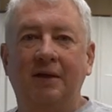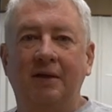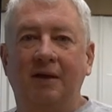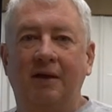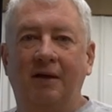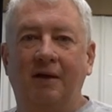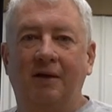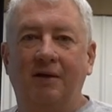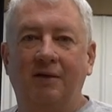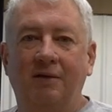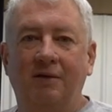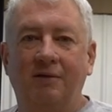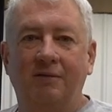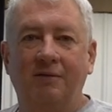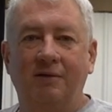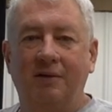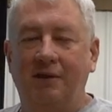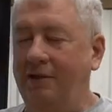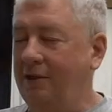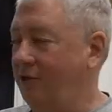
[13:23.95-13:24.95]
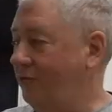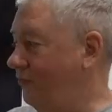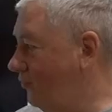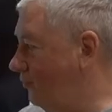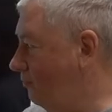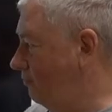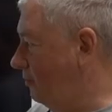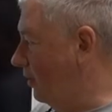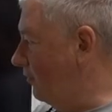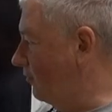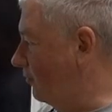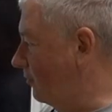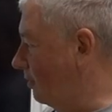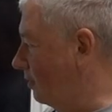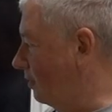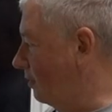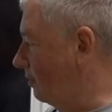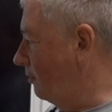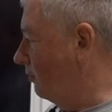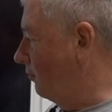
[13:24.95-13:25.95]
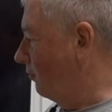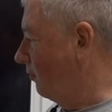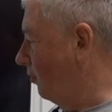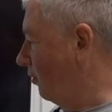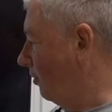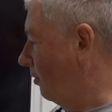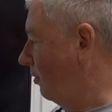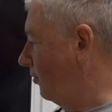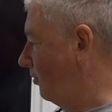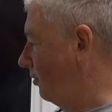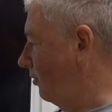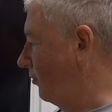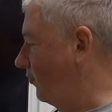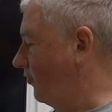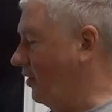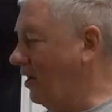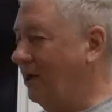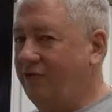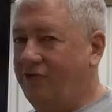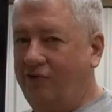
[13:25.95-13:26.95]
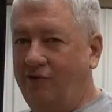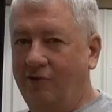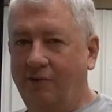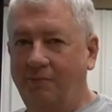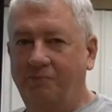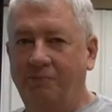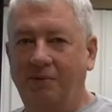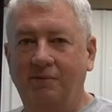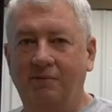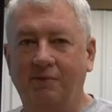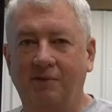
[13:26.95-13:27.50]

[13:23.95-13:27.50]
and it's basically roll due to side slip,